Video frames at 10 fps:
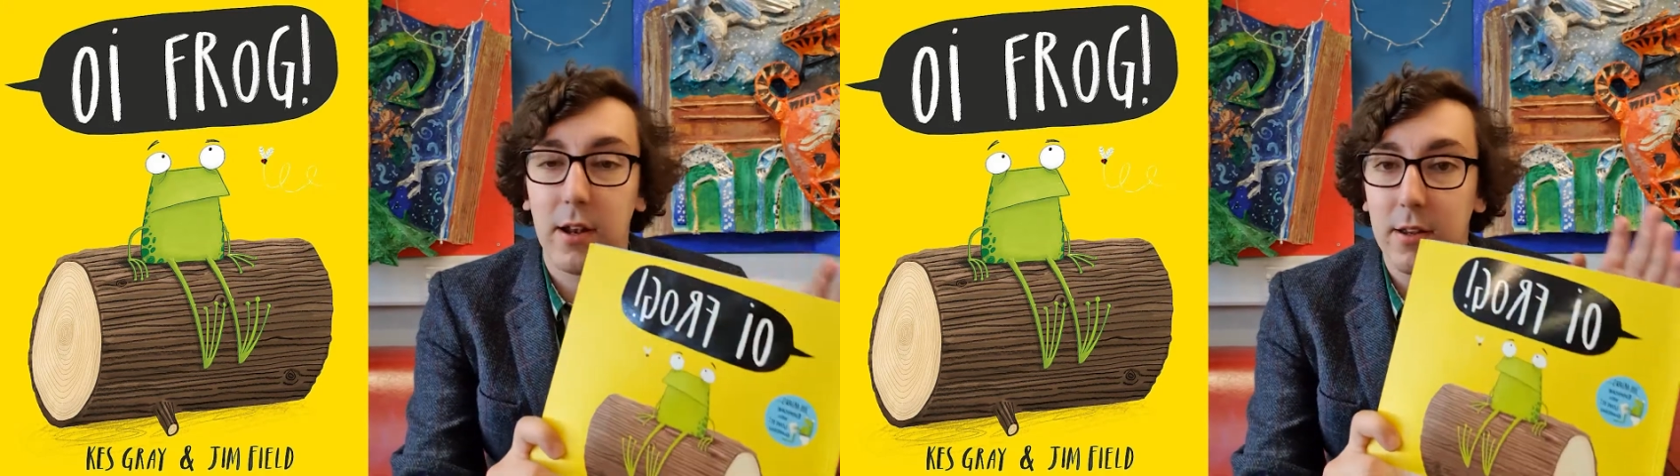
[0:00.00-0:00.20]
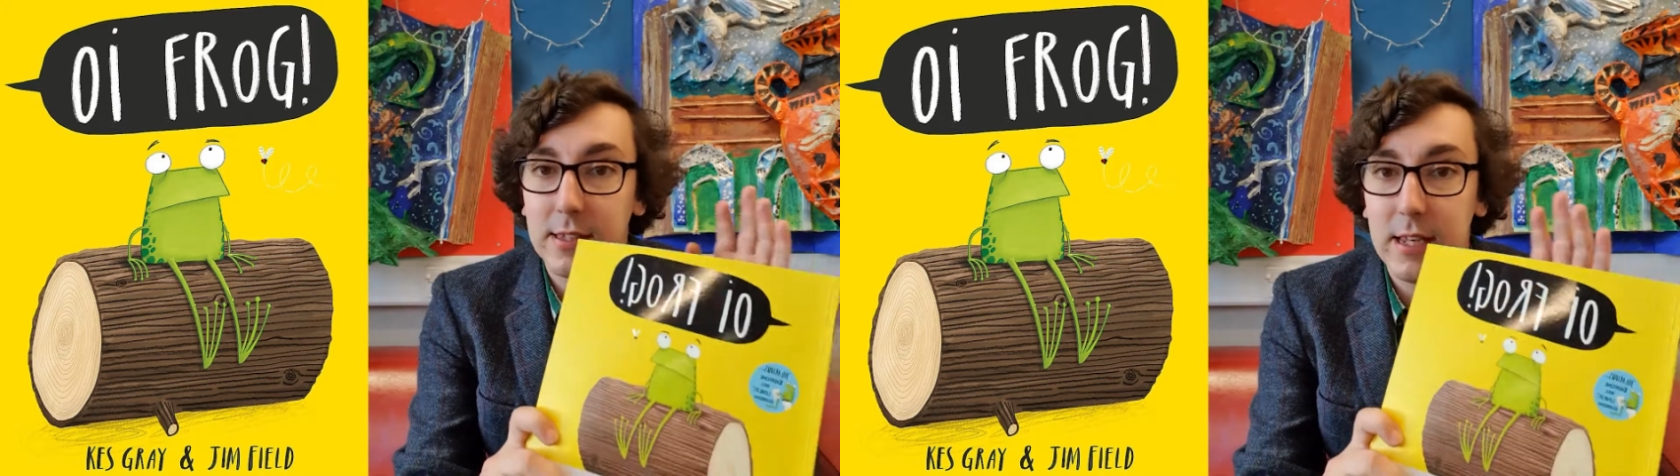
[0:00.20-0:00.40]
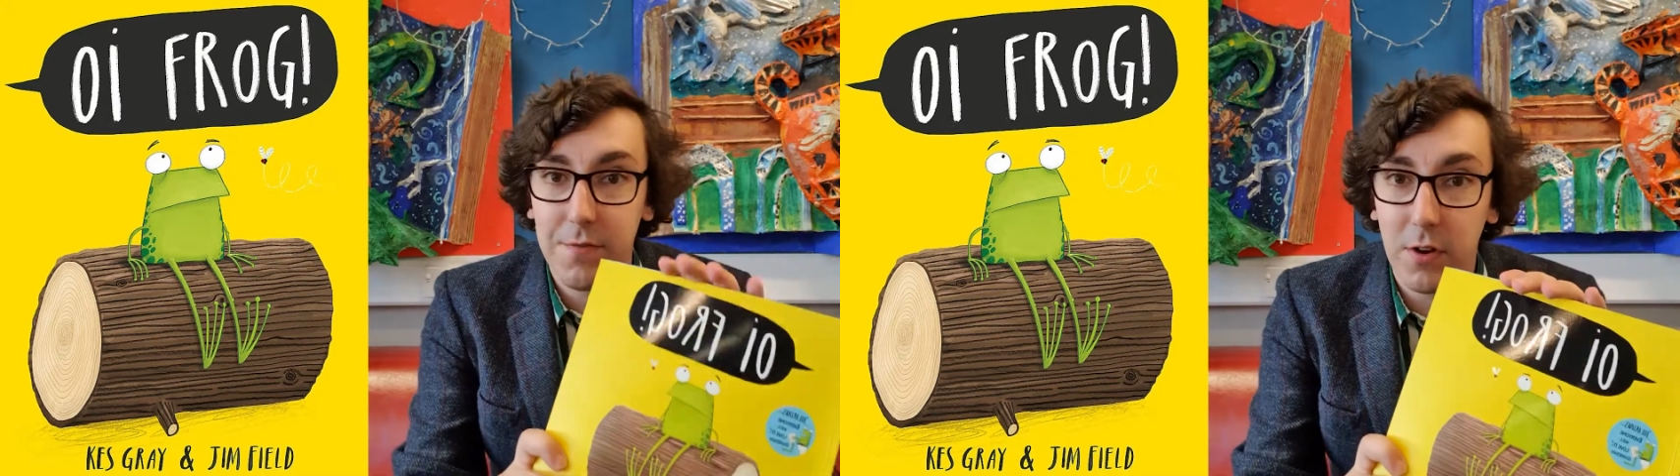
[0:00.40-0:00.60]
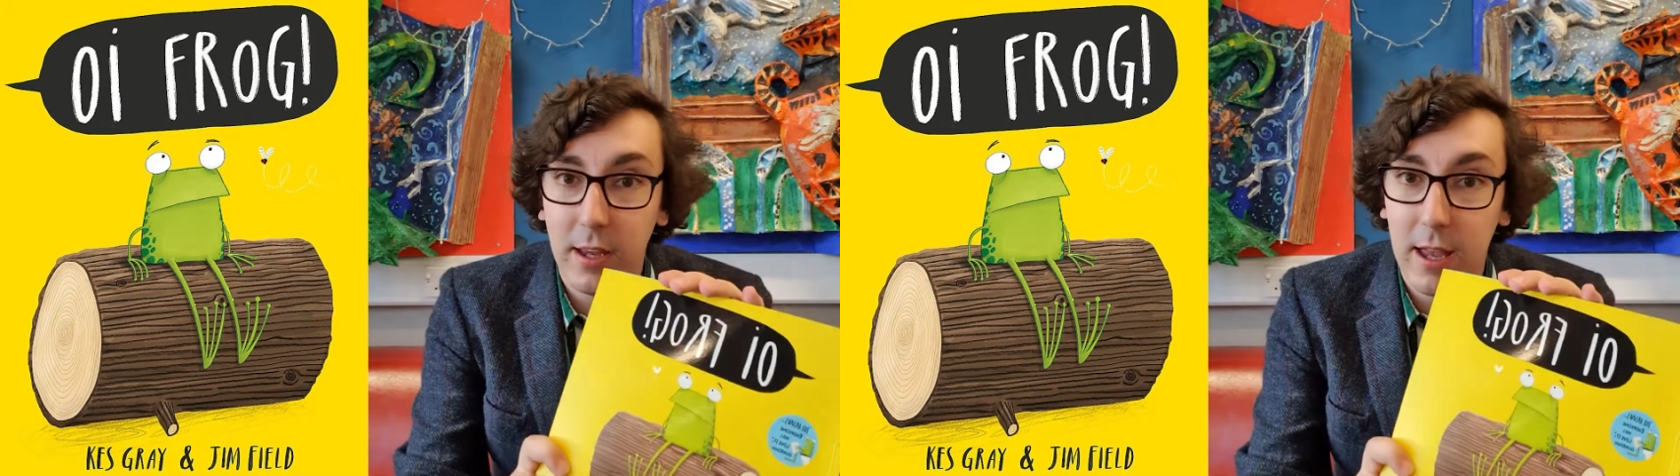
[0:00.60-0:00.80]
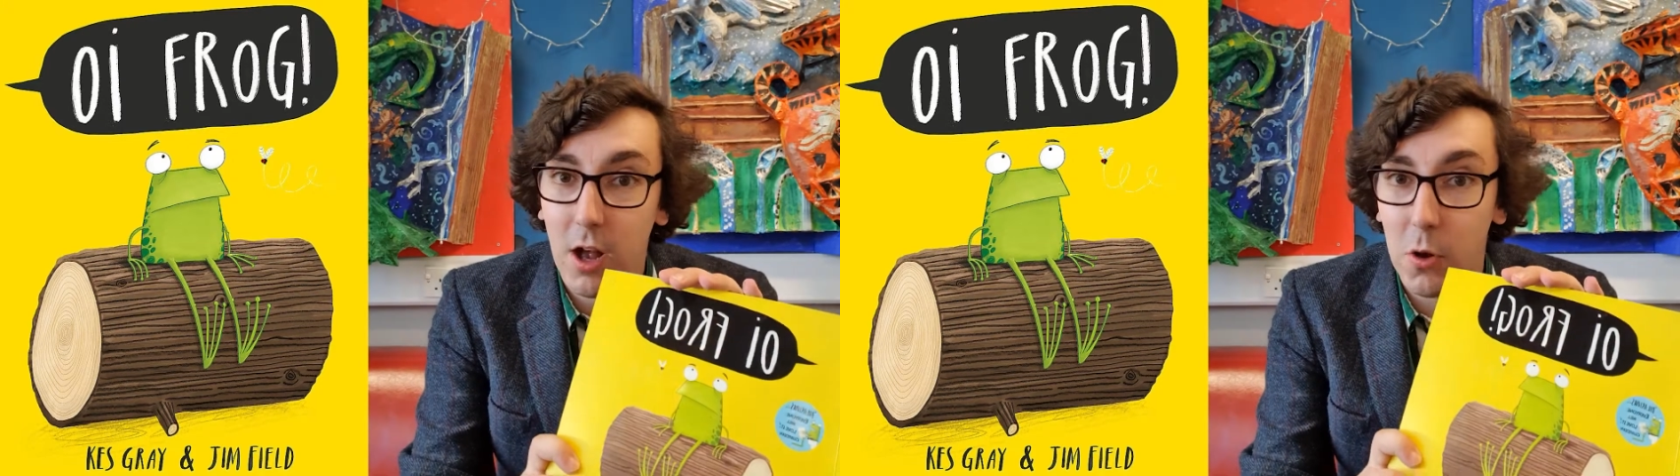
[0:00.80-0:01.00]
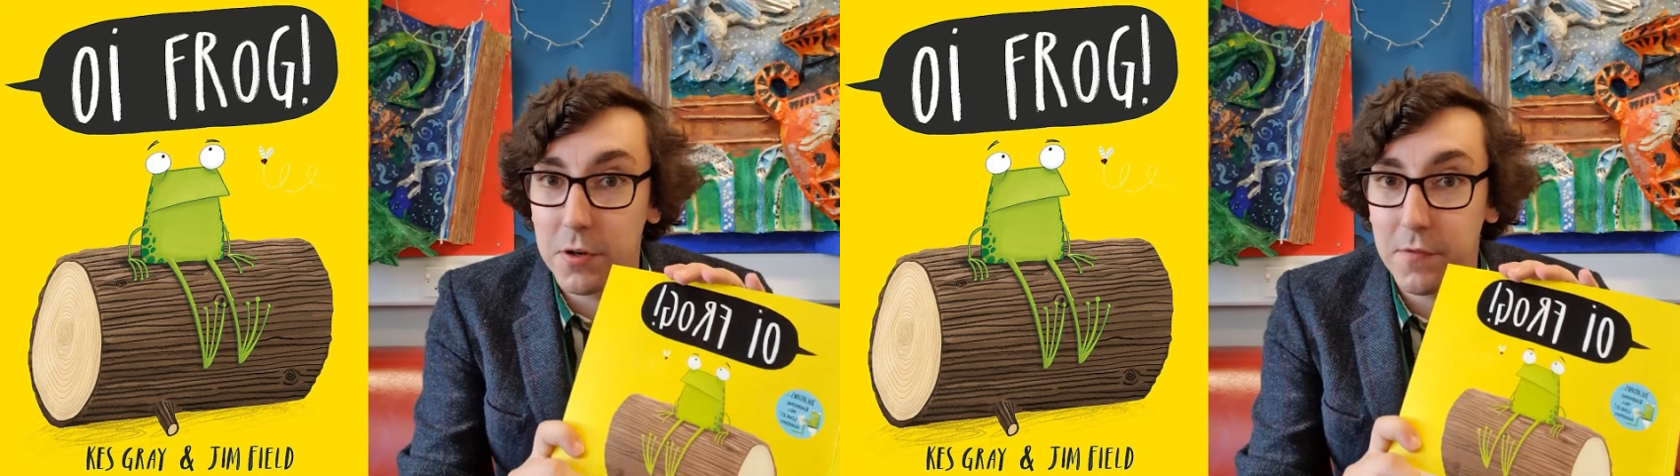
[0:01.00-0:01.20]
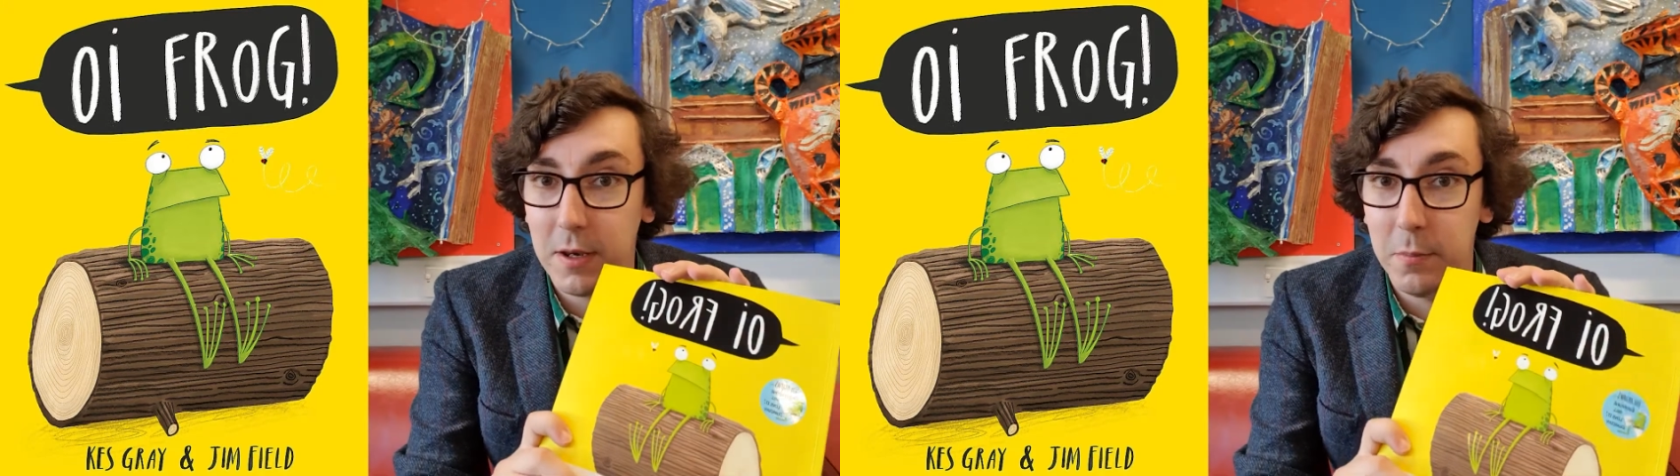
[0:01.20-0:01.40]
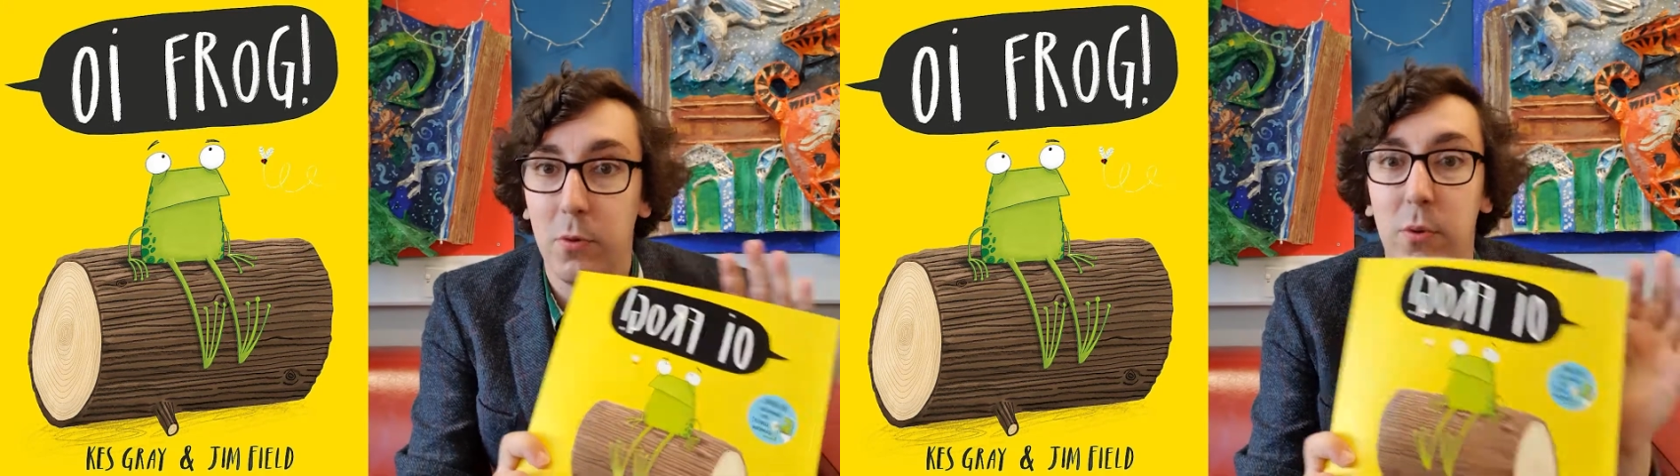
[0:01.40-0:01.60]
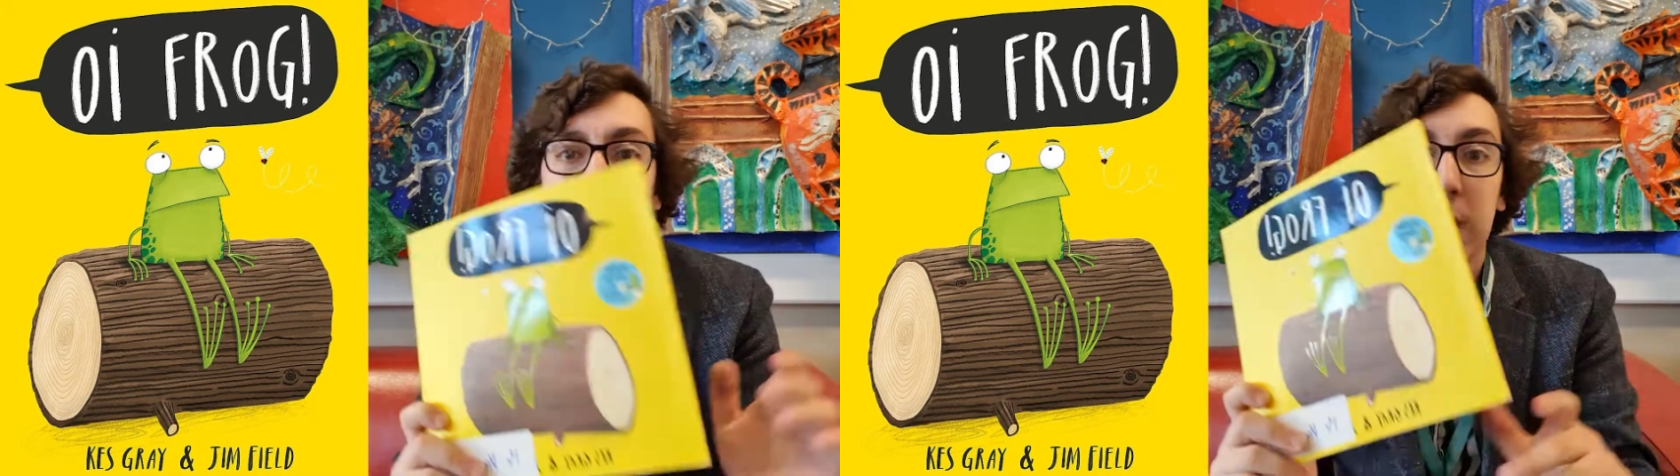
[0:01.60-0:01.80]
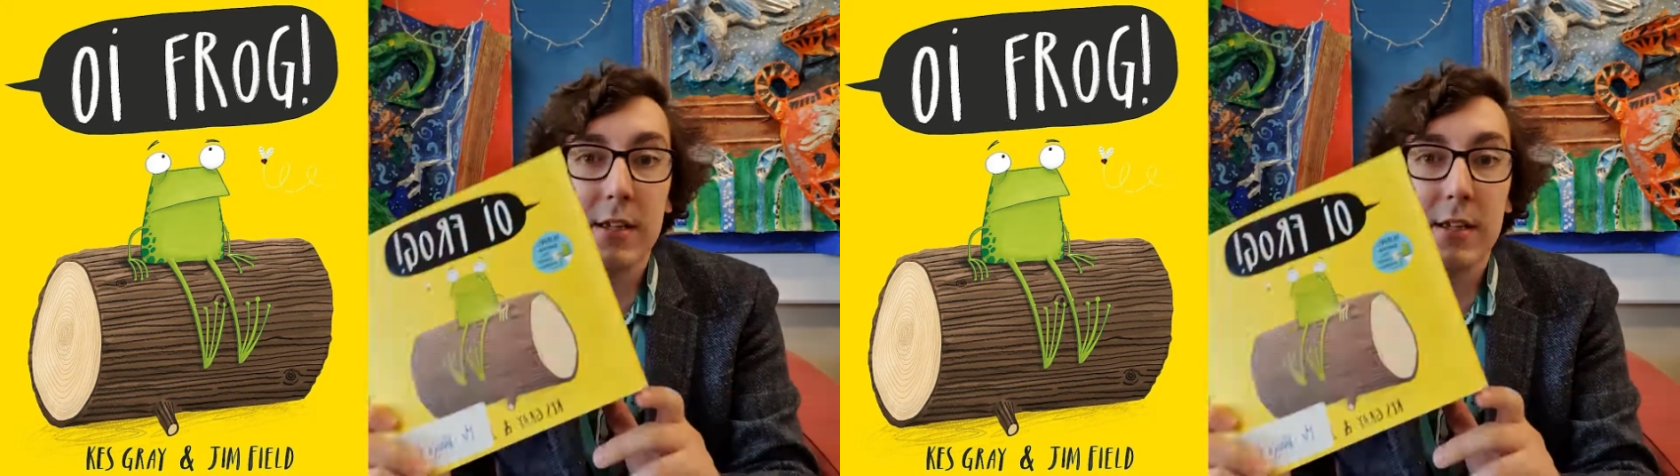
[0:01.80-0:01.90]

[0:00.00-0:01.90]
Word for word: and I'll see if I can get hold of any more